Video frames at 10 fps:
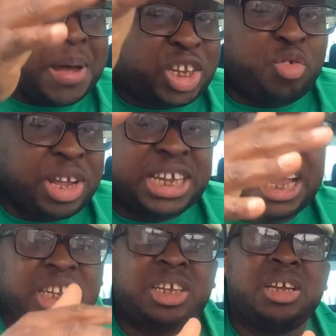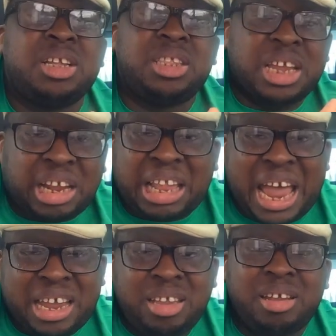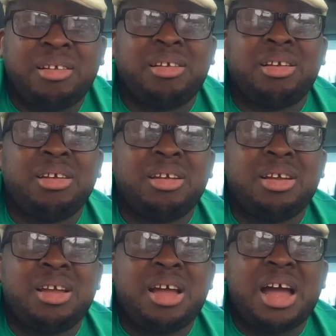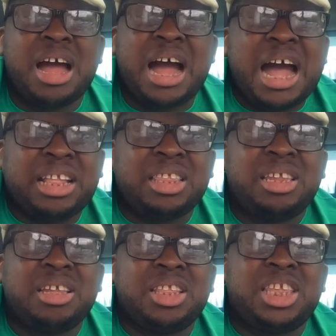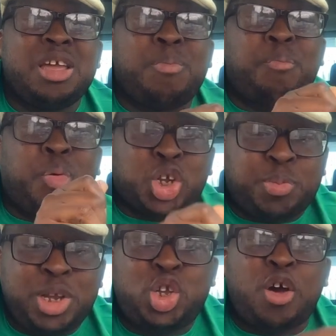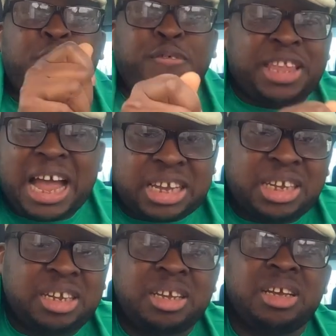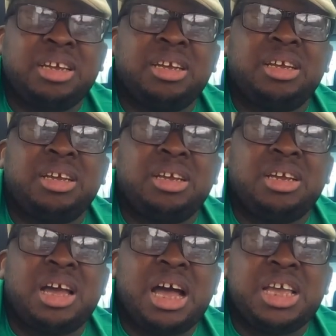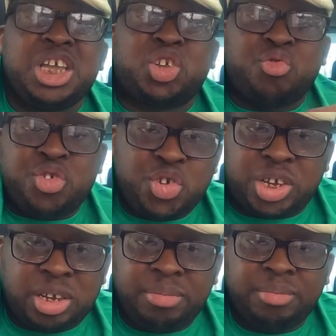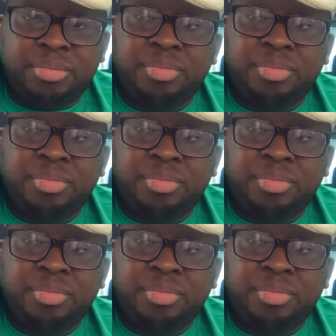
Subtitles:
birth rate has declined and the possibility of tax is reducing,